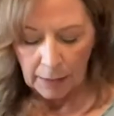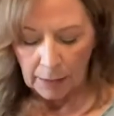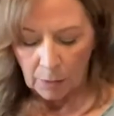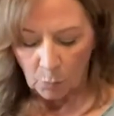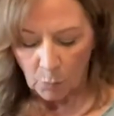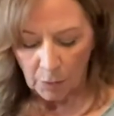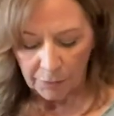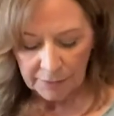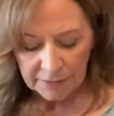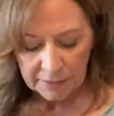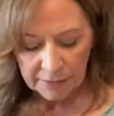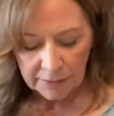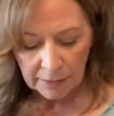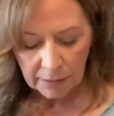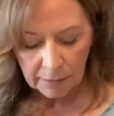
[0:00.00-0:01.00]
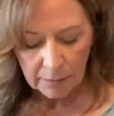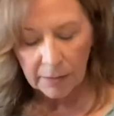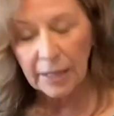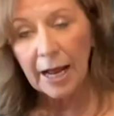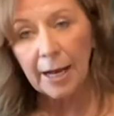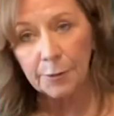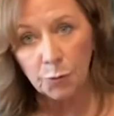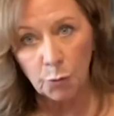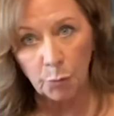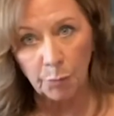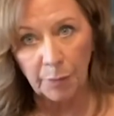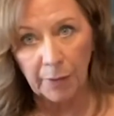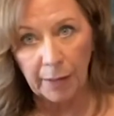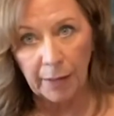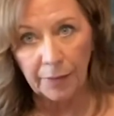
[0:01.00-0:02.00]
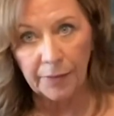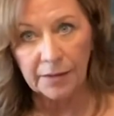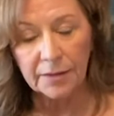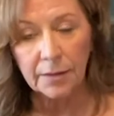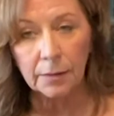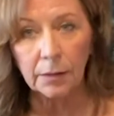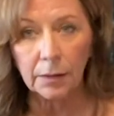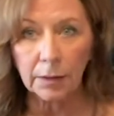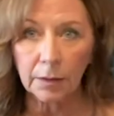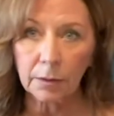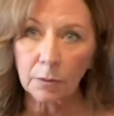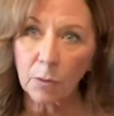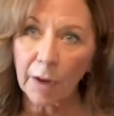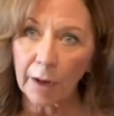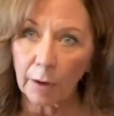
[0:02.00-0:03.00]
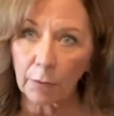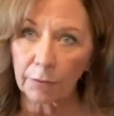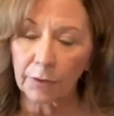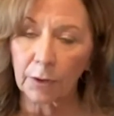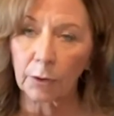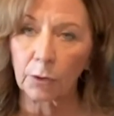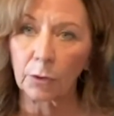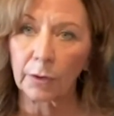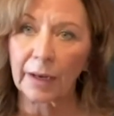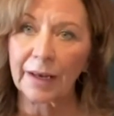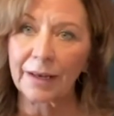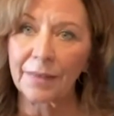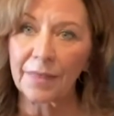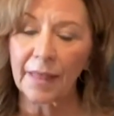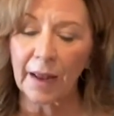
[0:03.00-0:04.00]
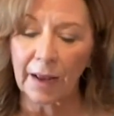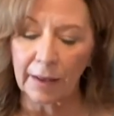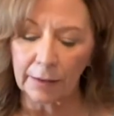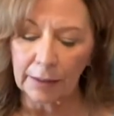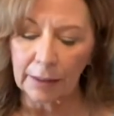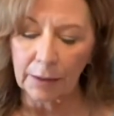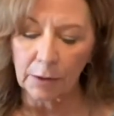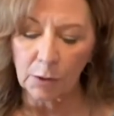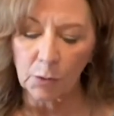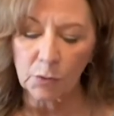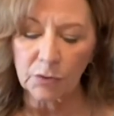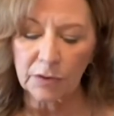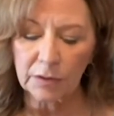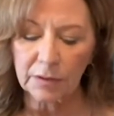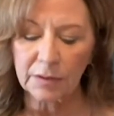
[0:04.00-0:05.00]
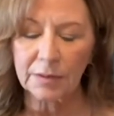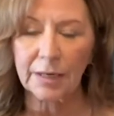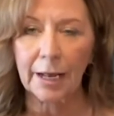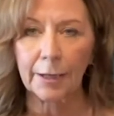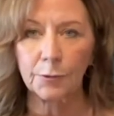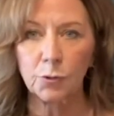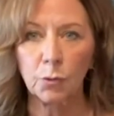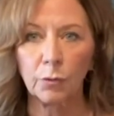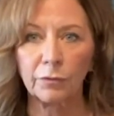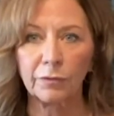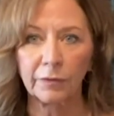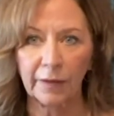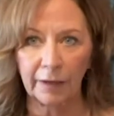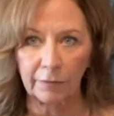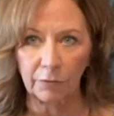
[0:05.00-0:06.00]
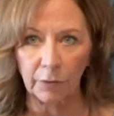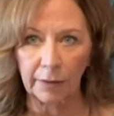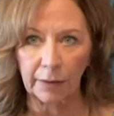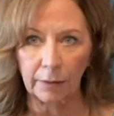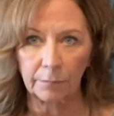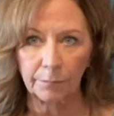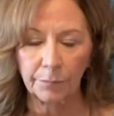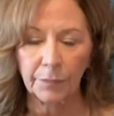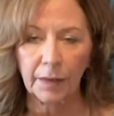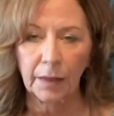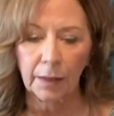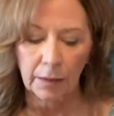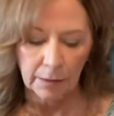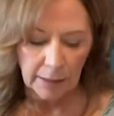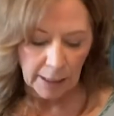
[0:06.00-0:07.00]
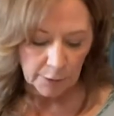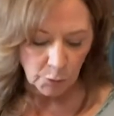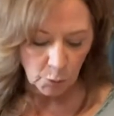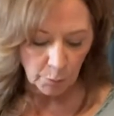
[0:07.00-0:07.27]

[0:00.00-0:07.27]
Well, this is a natural brand that's a little healthier in that it uses natural flavoring, natural